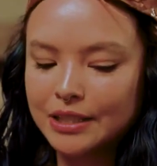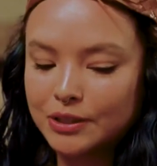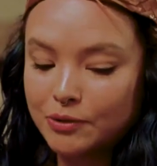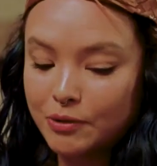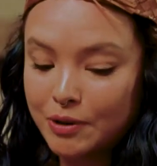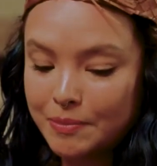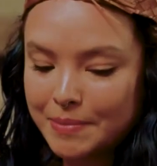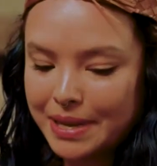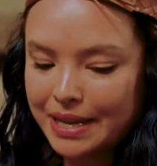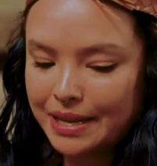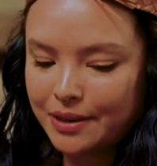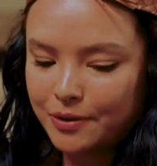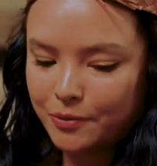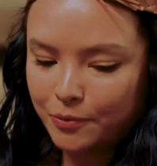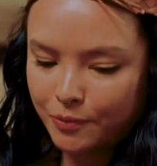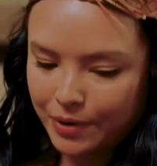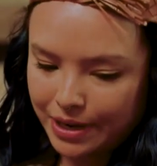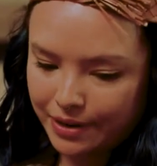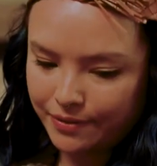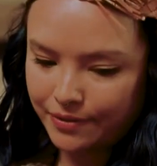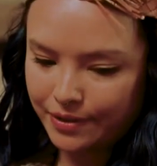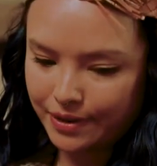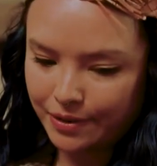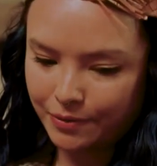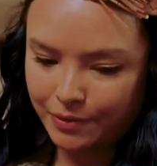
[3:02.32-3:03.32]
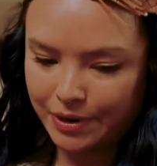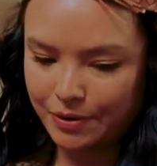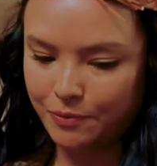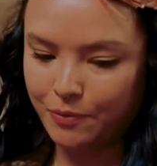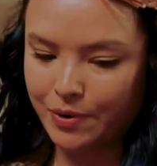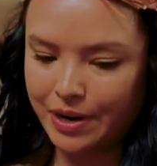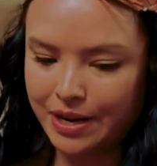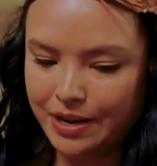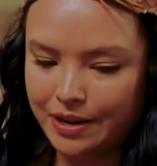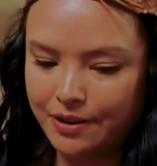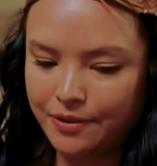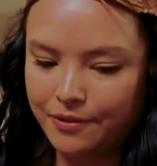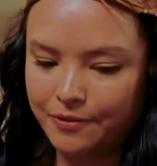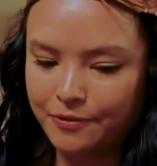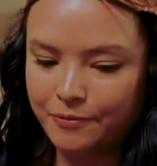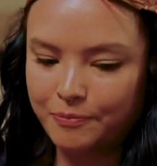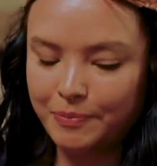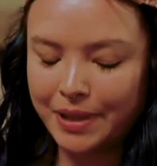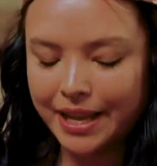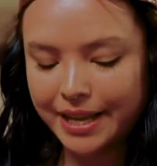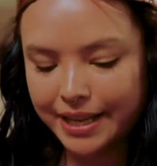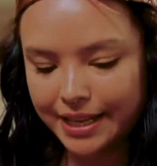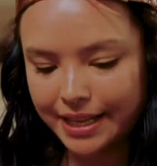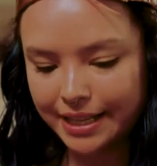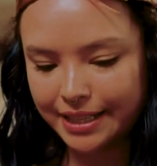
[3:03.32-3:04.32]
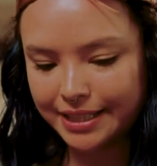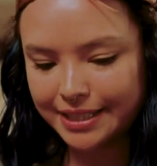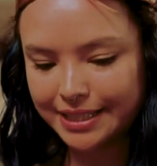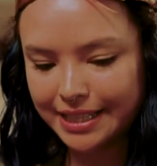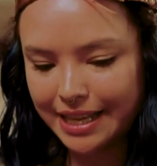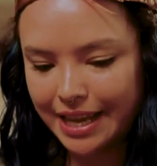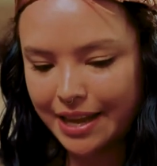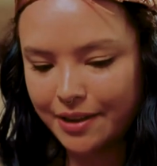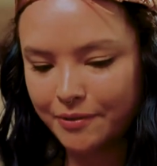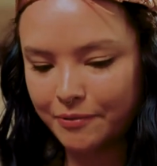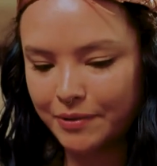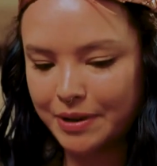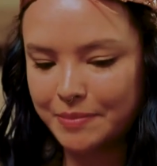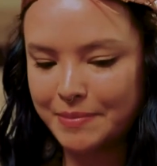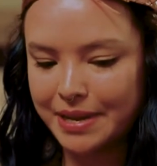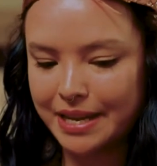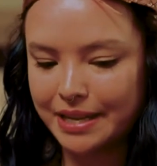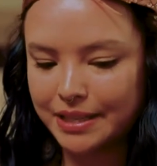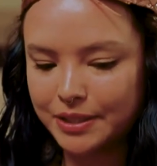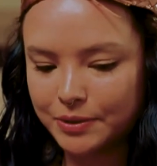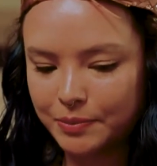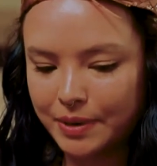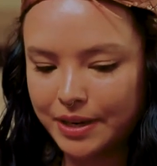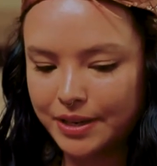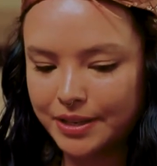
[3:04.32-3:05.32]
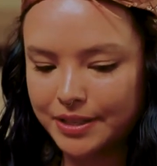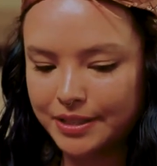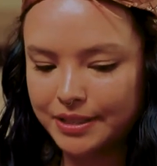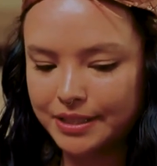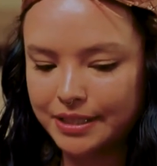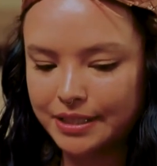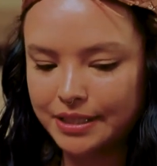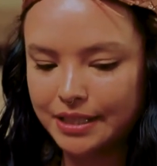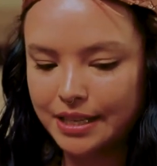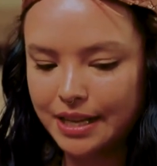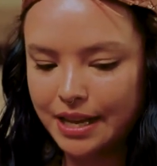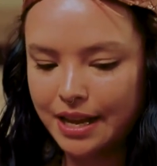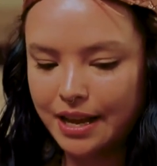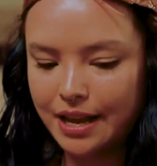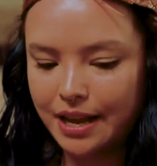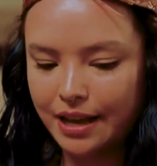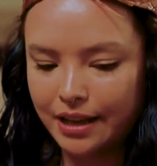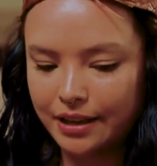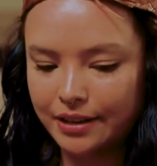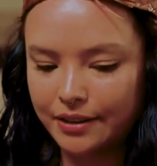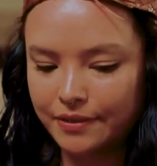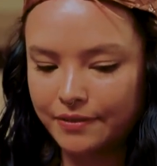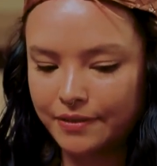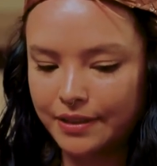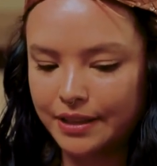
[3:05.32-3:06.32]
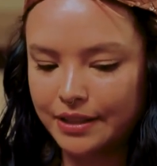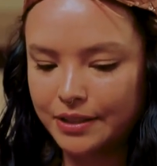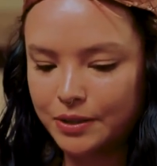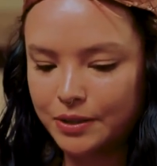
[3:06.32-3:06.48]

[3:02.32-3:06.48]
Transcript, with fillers: So we make weave, we weave blankets and we make sweaters out of